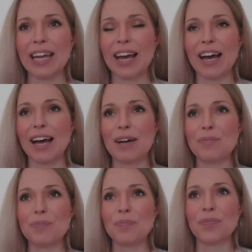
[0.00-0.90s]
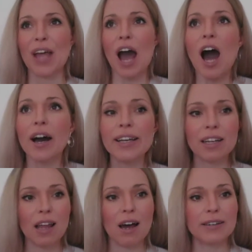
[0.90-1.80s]

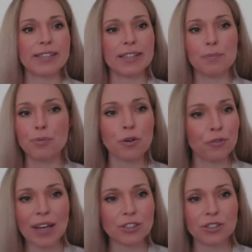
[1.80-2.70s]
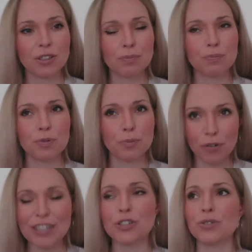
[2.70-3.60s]
high-class
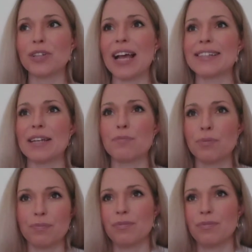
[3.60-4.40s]
professional, yes, and